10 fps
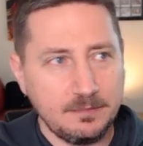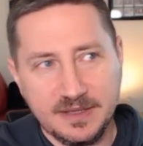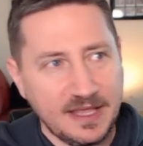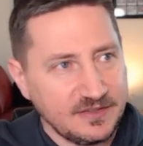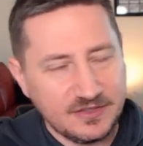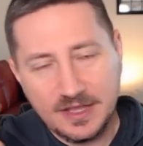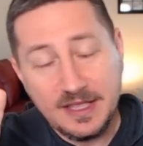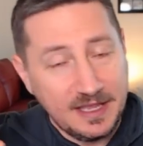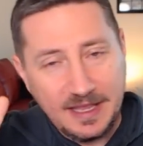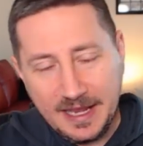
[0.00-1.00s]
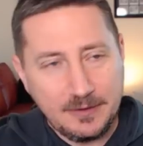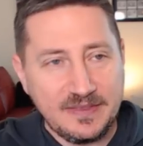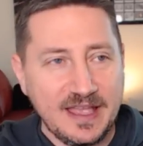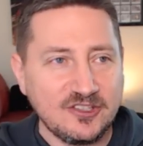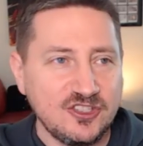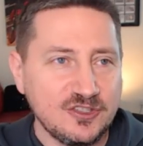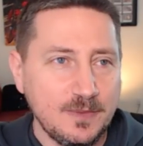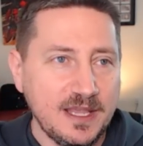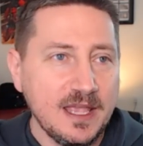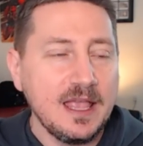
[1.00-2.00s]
But that's anyway. That's just me.